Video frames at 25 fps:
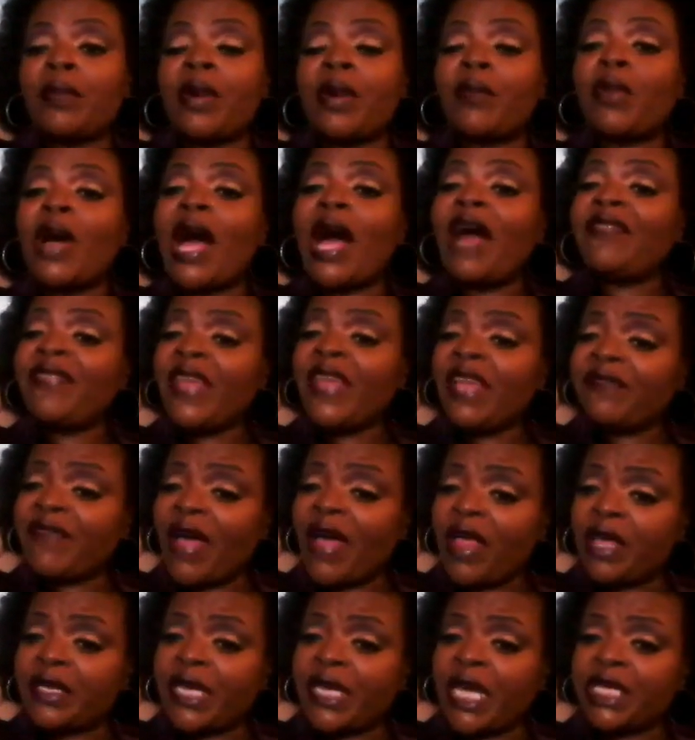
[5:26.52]
Well, I think
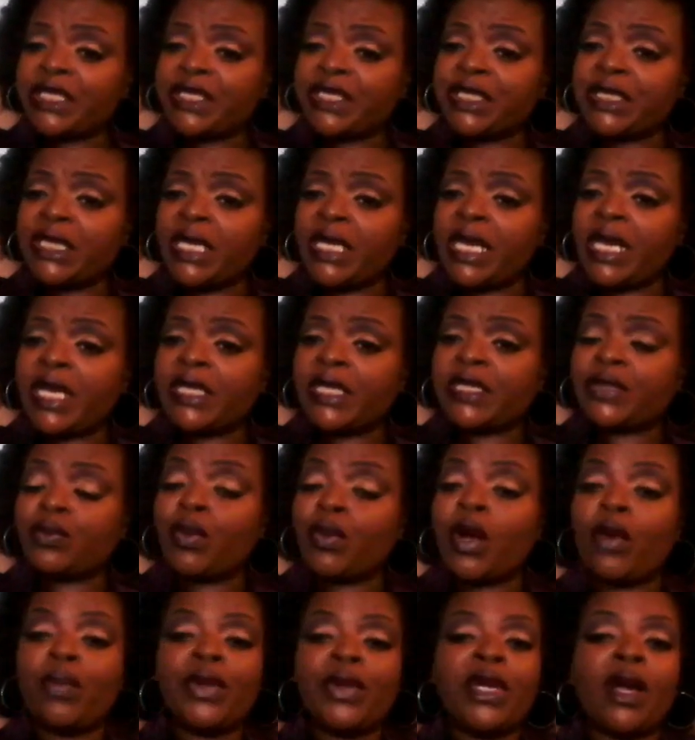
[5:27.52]
validation is
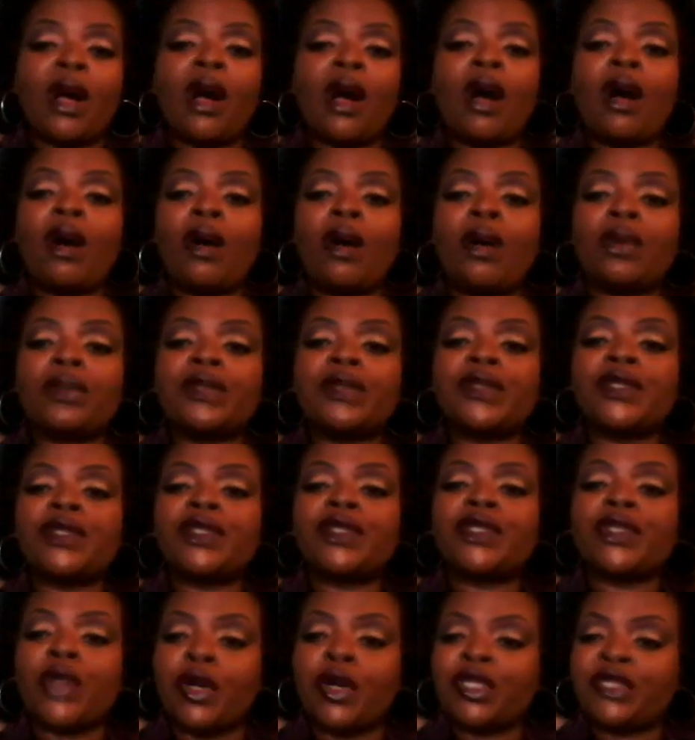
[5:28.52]
what we all
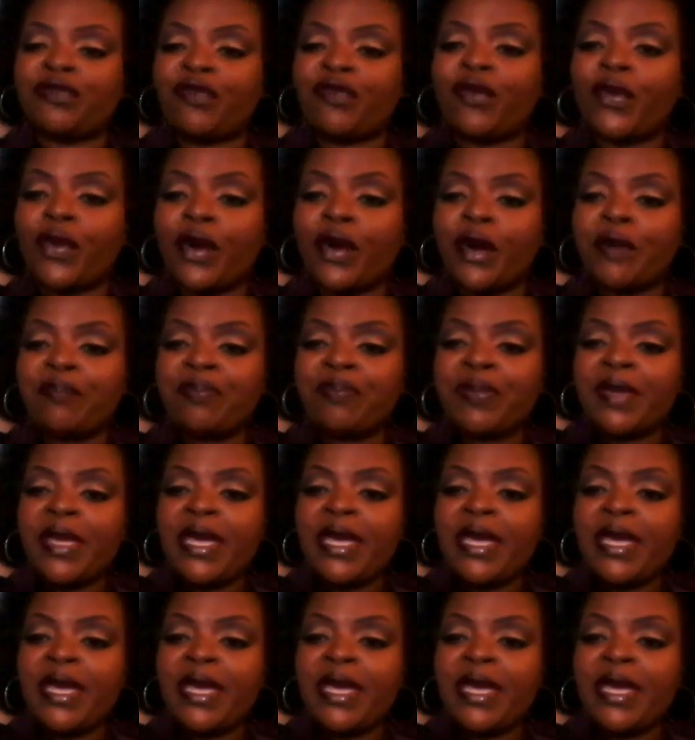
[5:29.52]
search for.